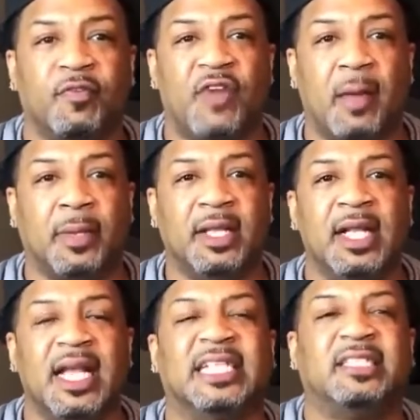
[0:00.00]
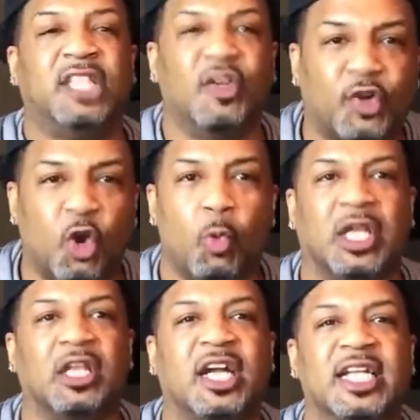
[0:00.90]
Family, it's difficult
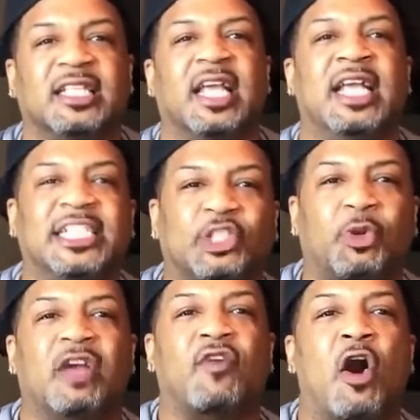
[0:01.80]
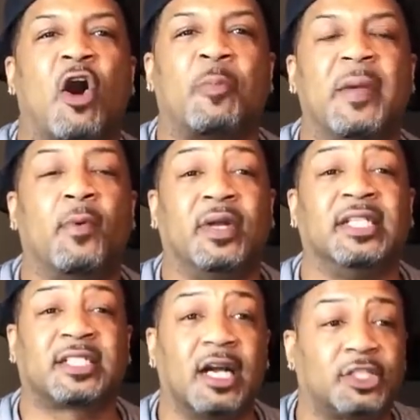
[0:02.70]
when looking at the history of our people in
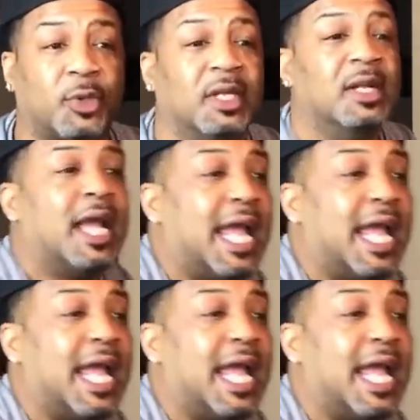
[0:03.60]
this country